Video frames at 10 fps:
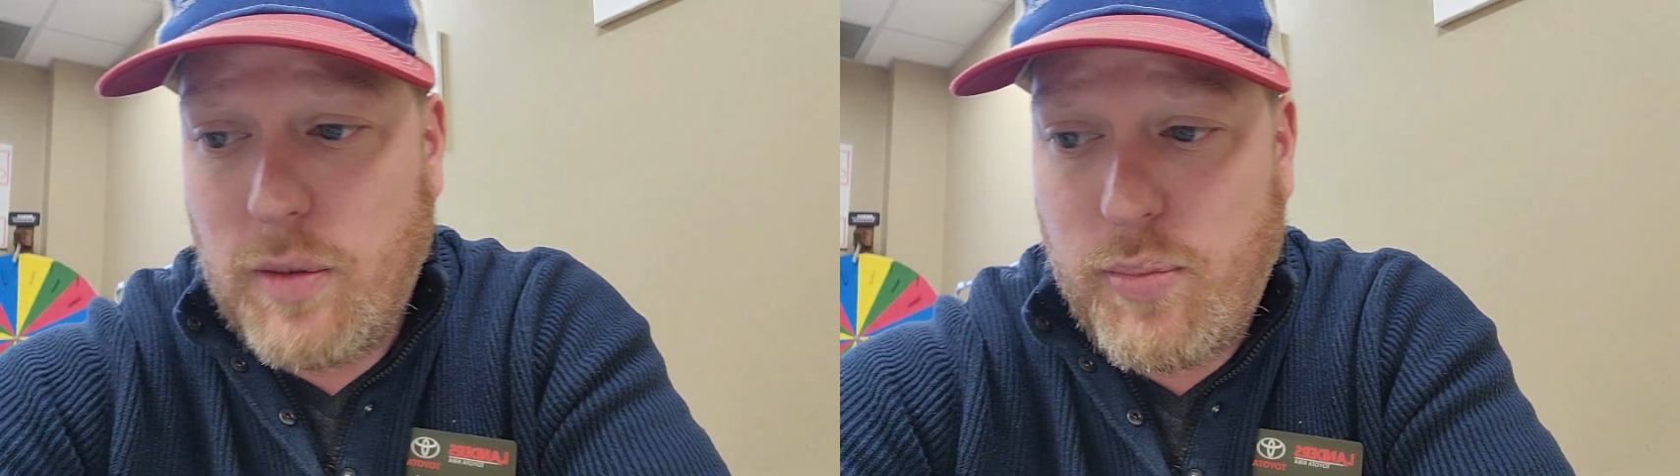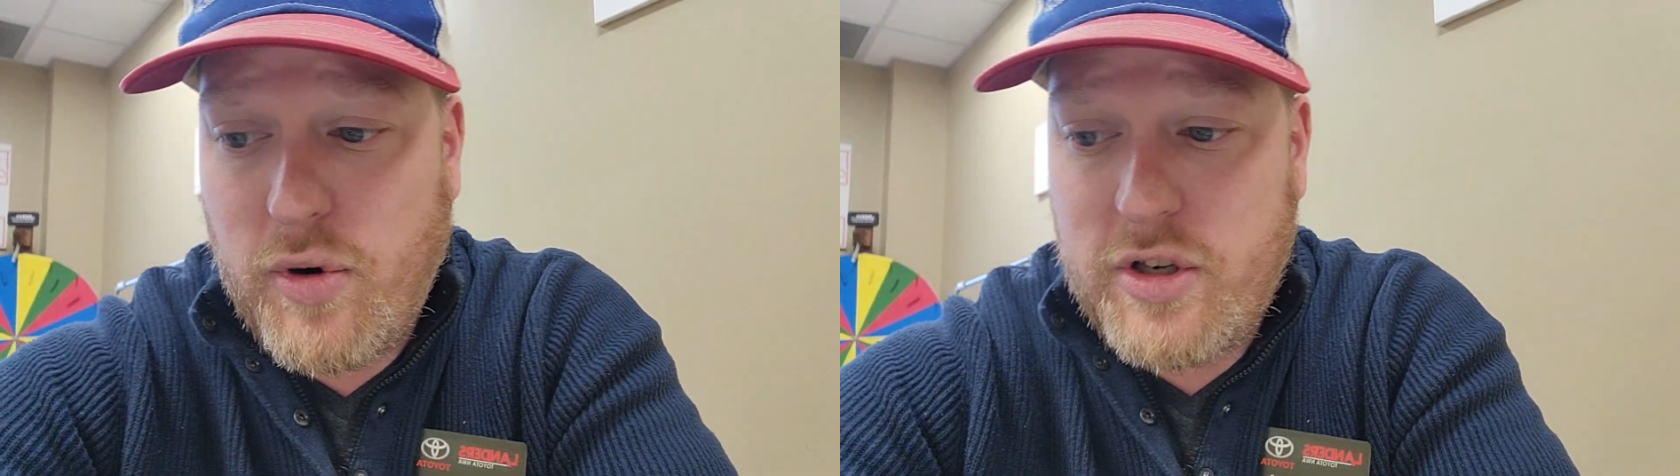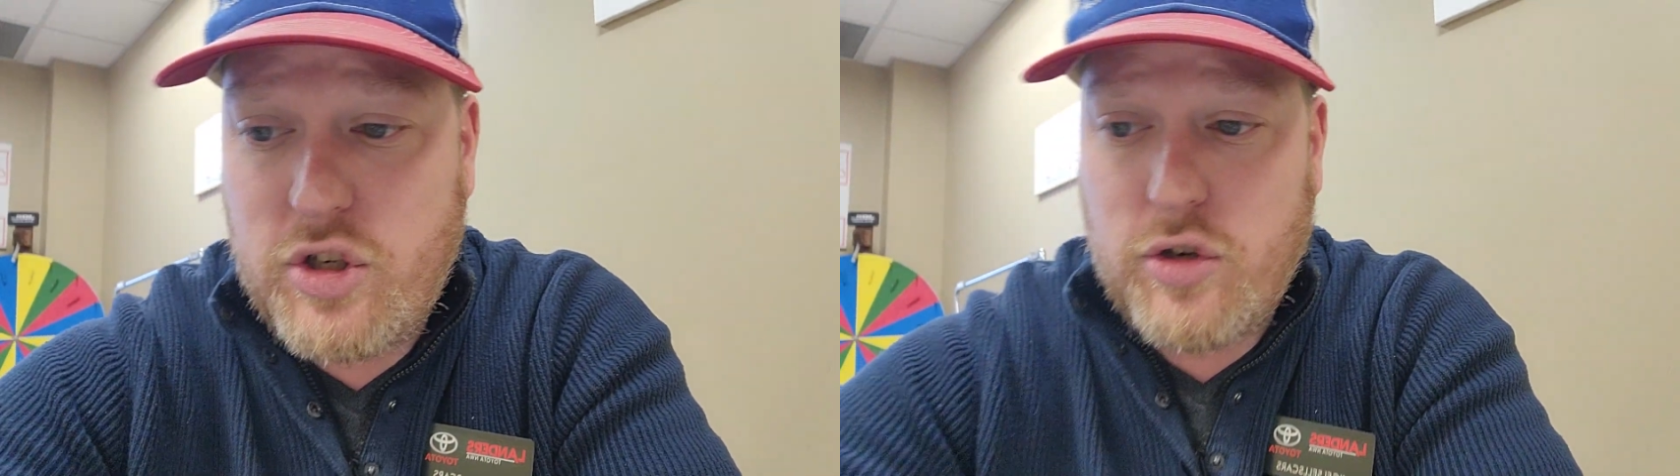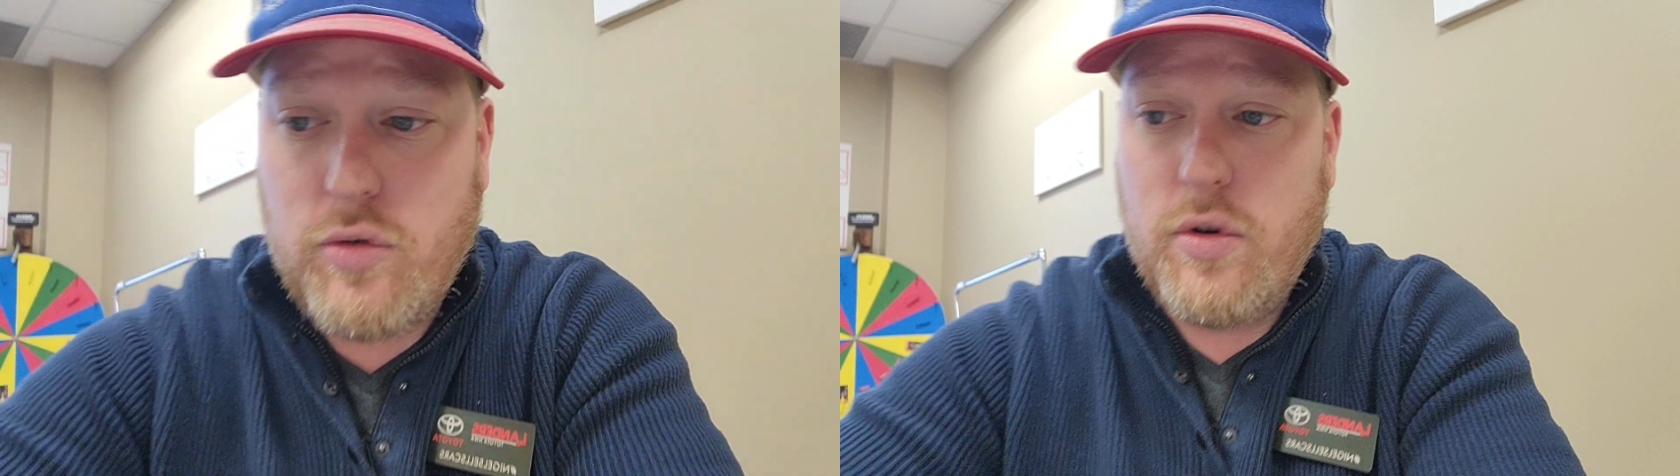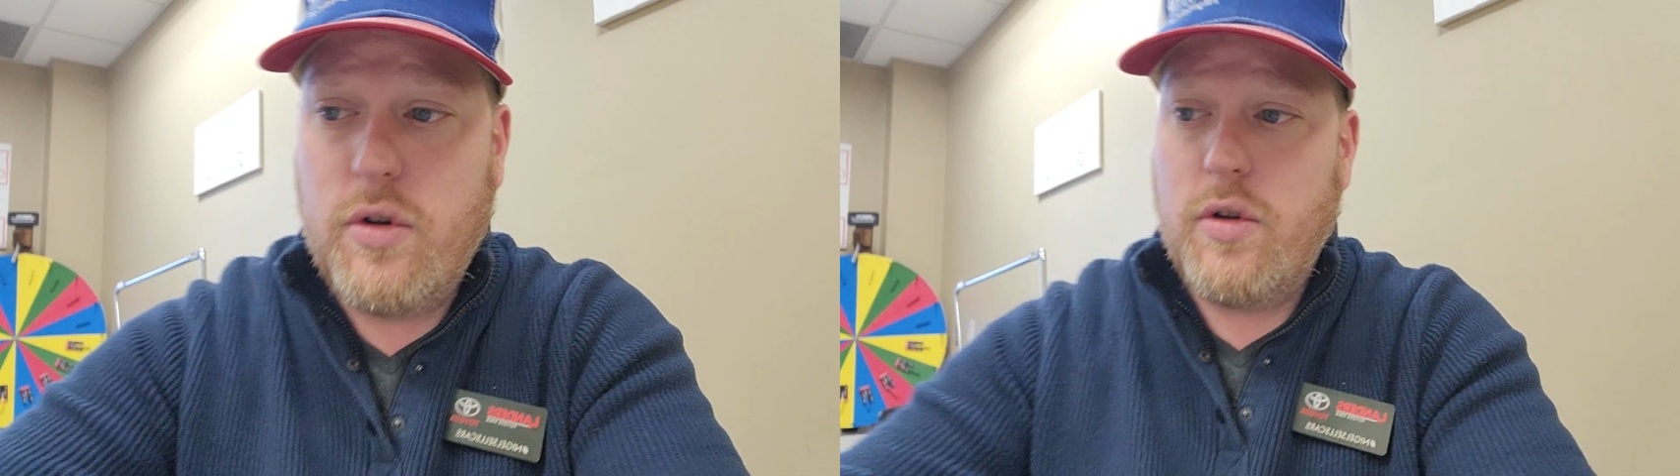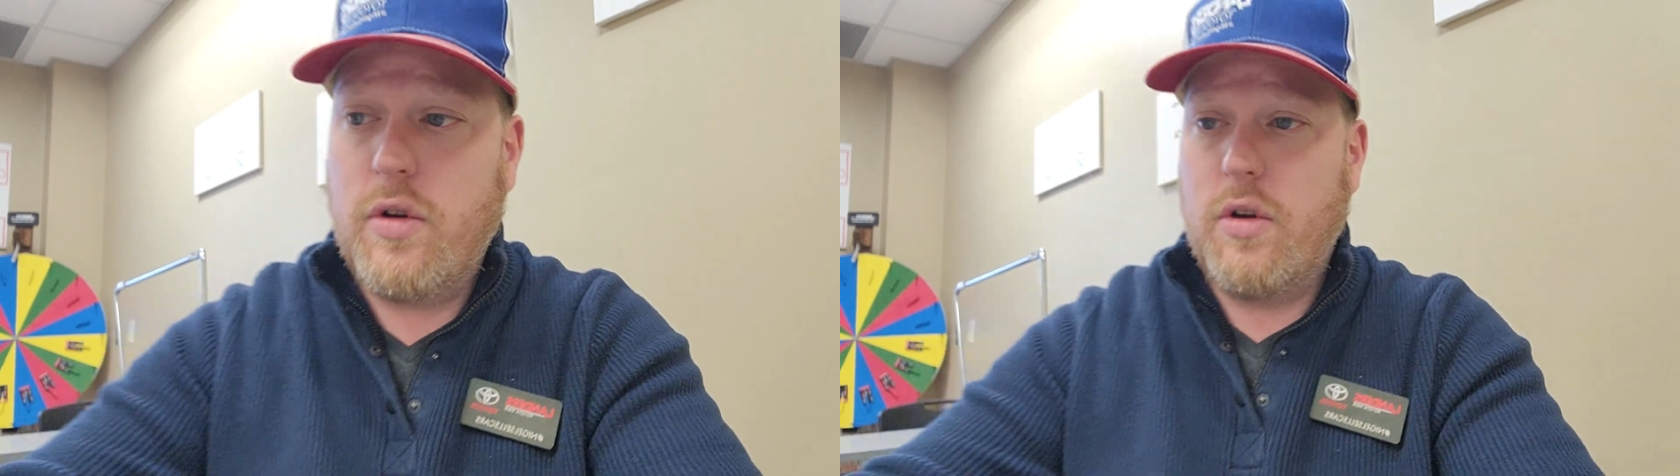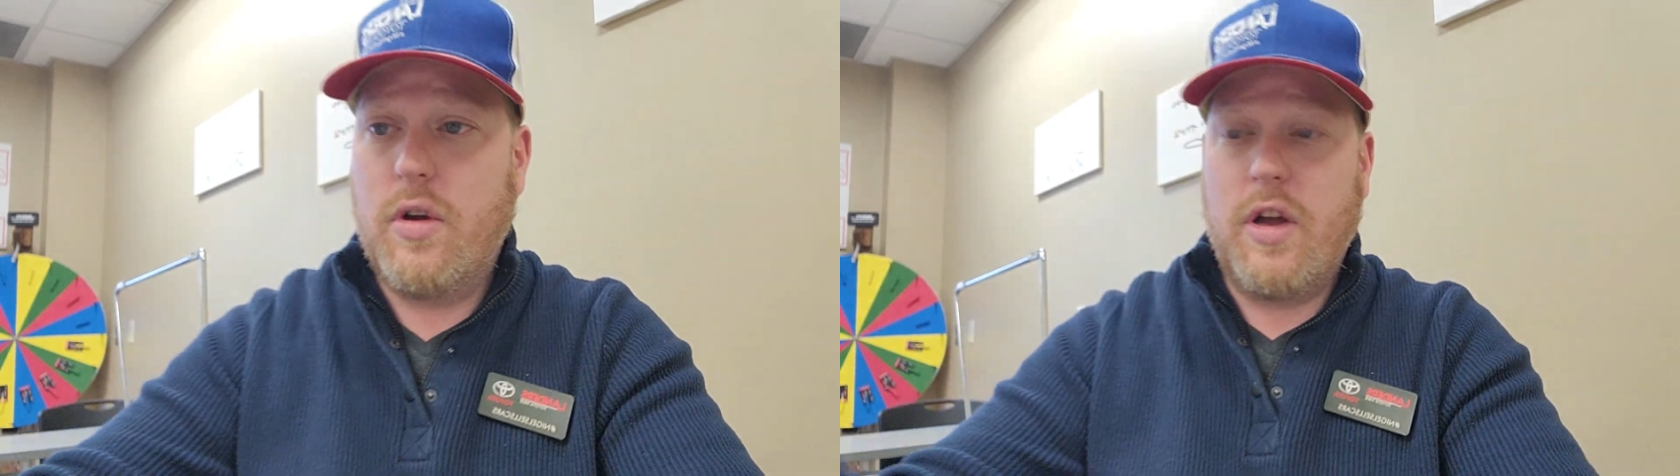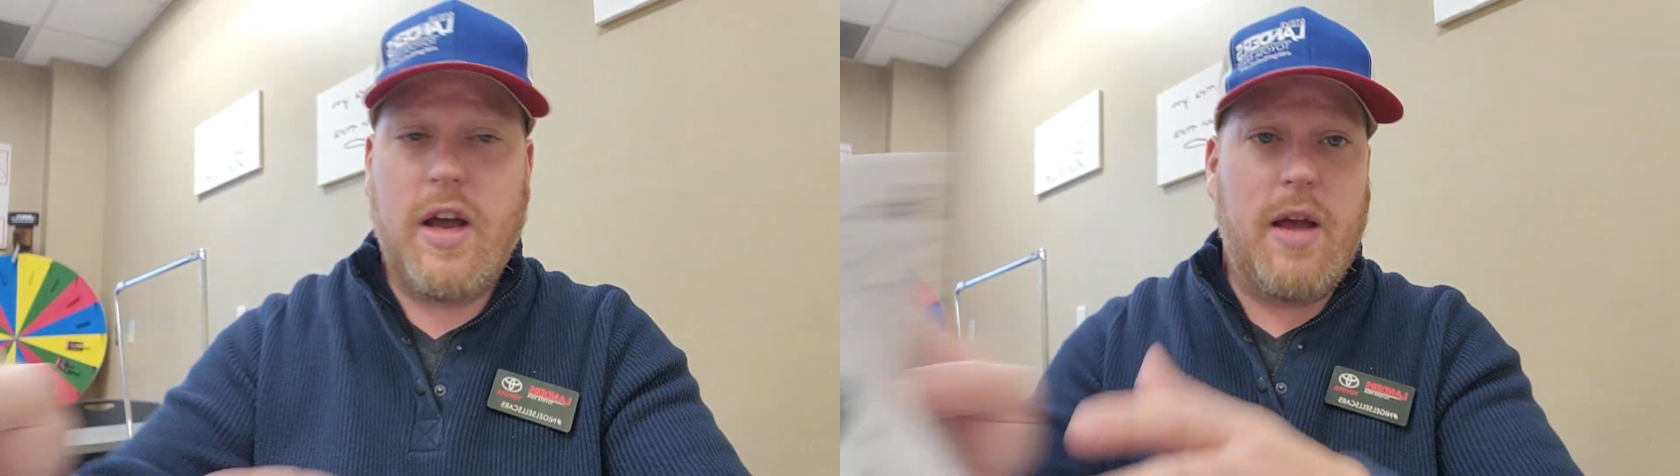print you
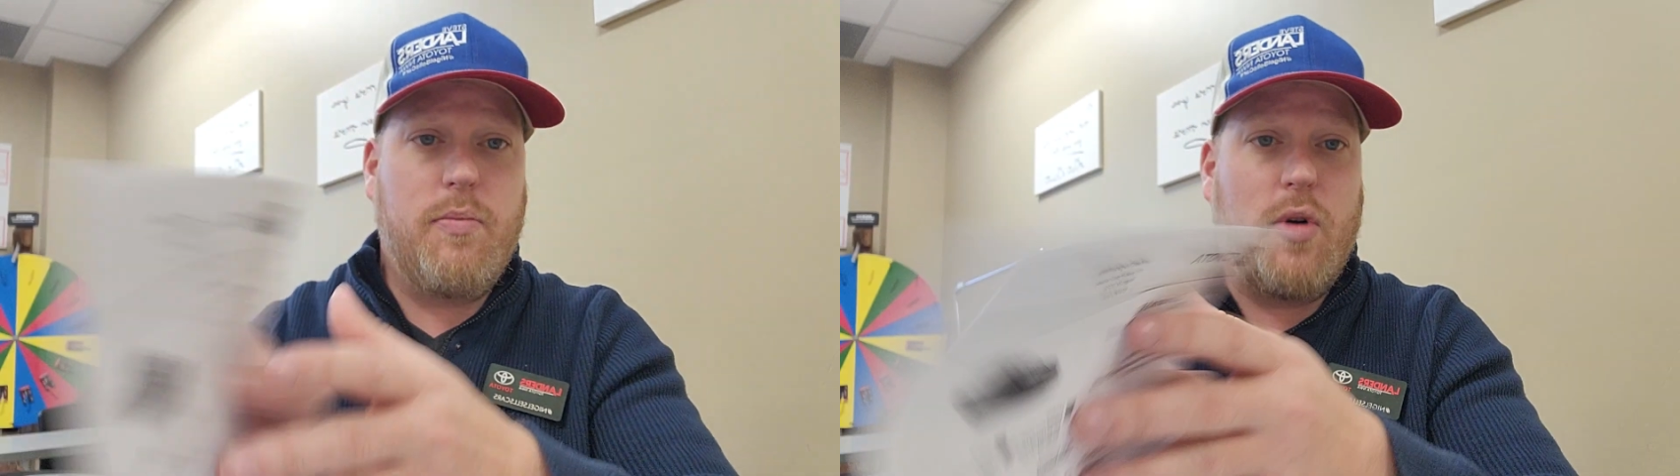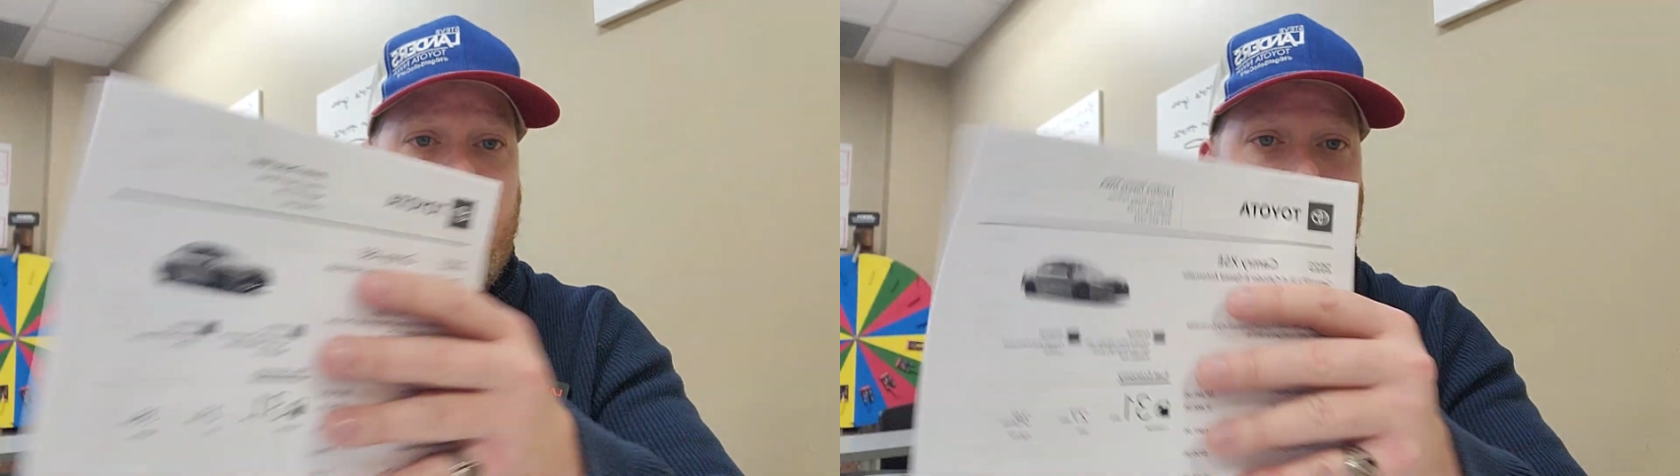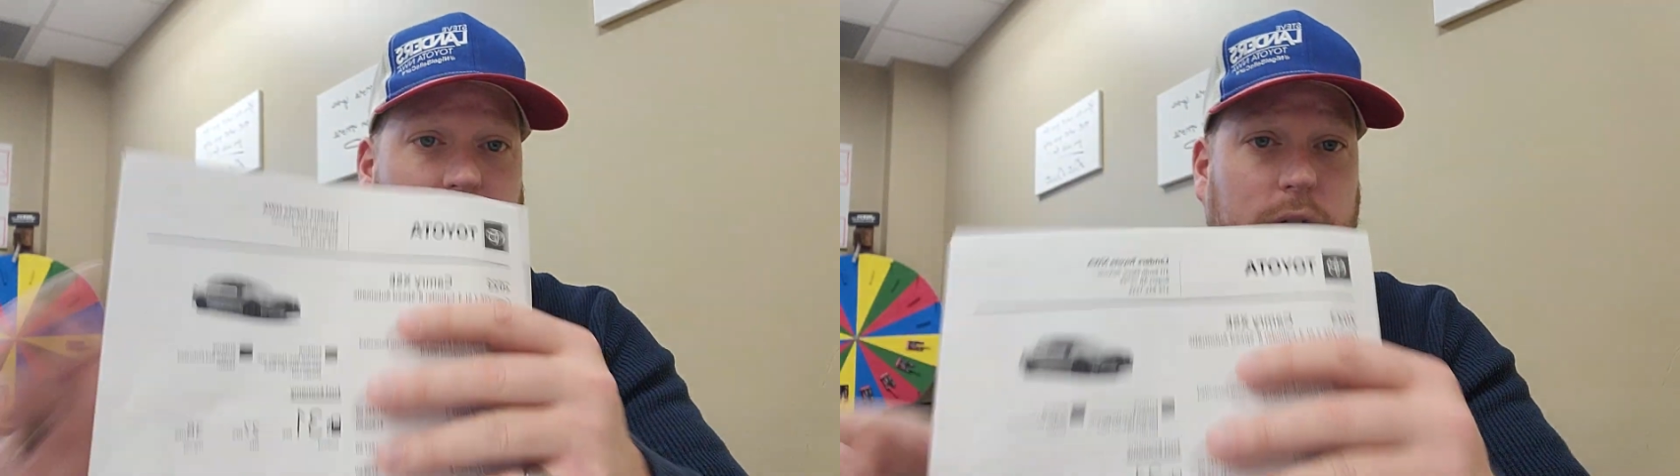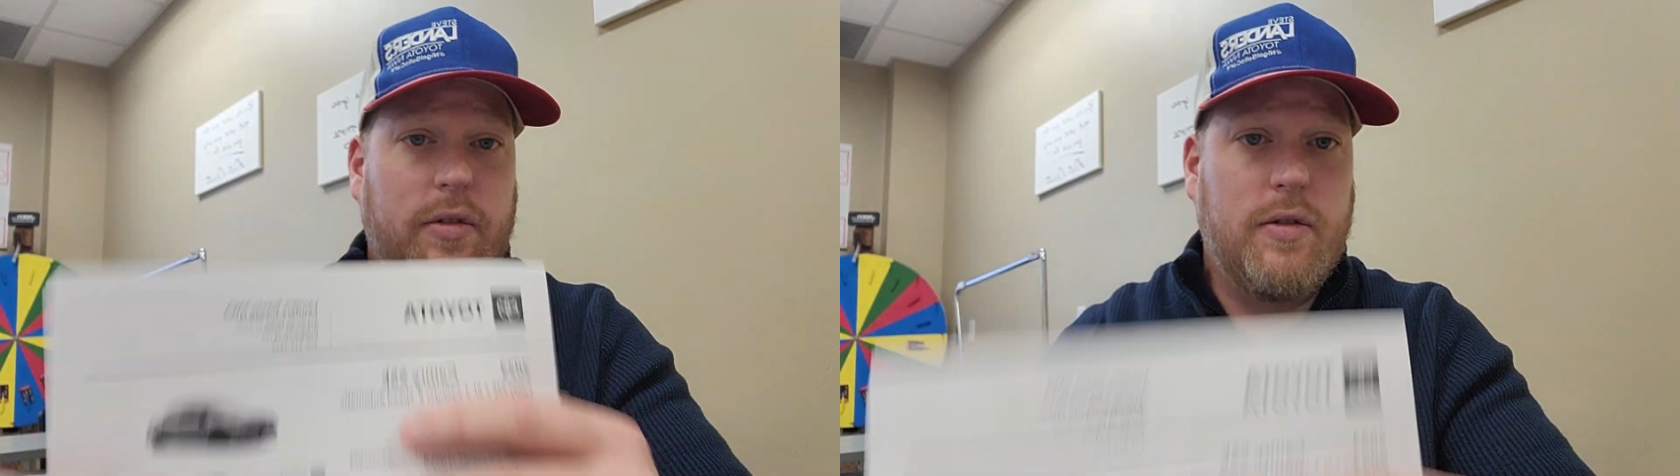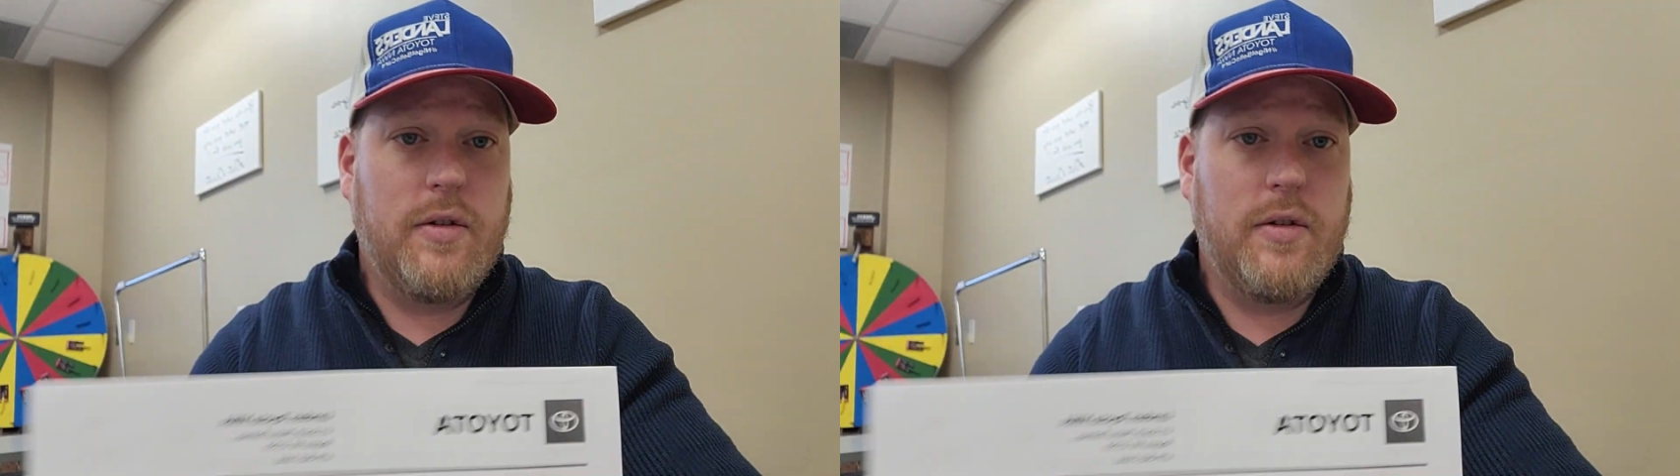a breakdown